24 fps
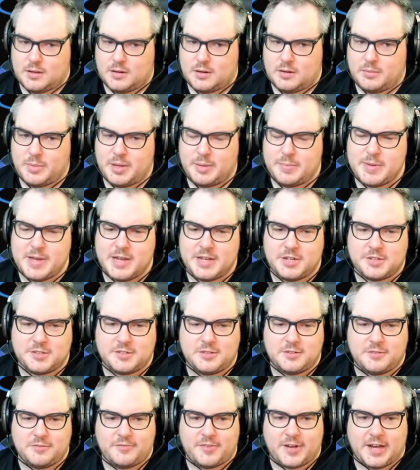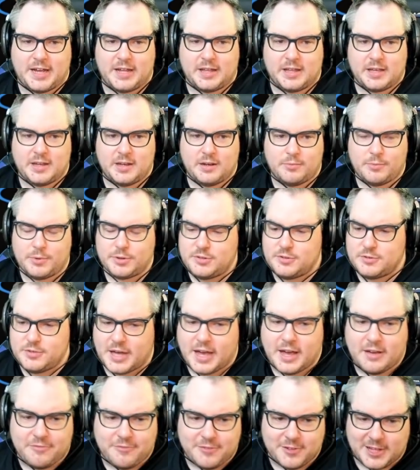Now maybe I just do Violet here. We'll do
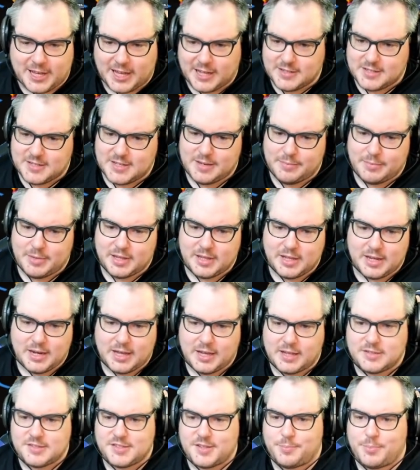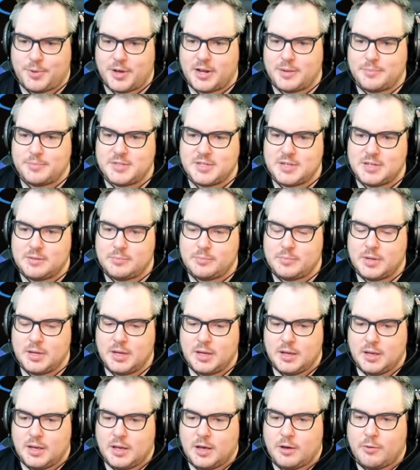that for that team, and then against the bottom team,
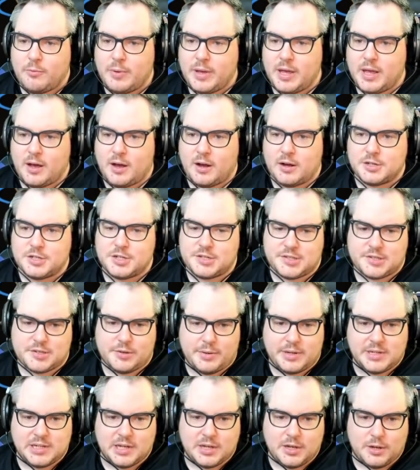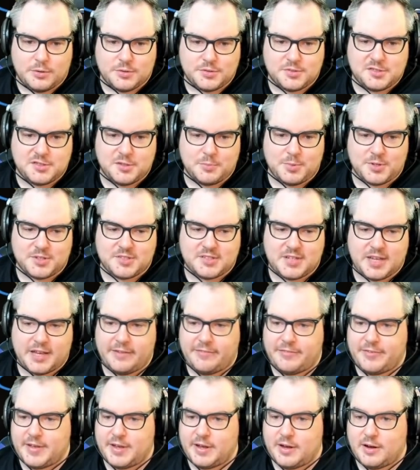we are just going to go super
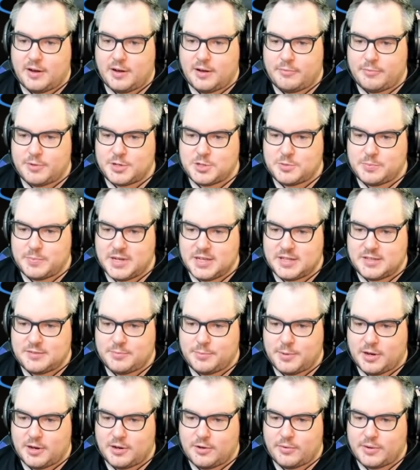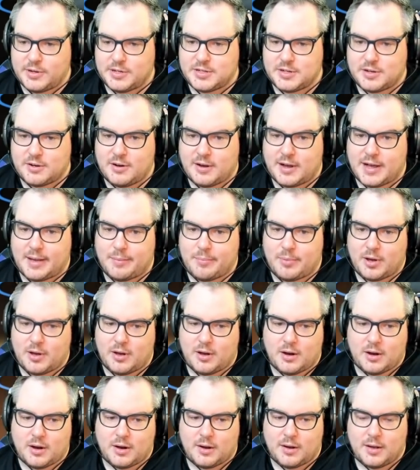safe here, which means we are going to grab
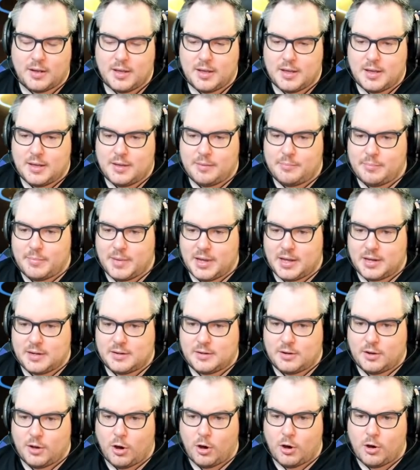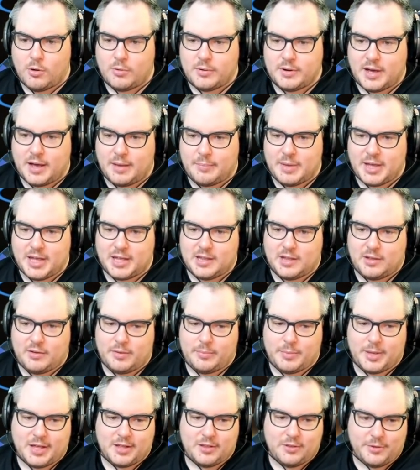our Maid. No, not Maid Chloe.
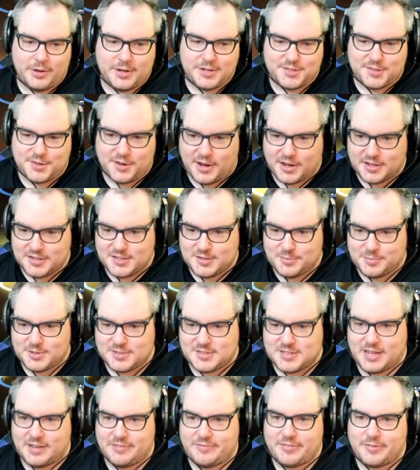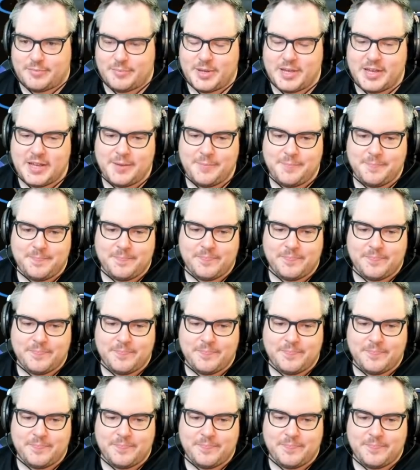Maid Chloe is not super safe for me.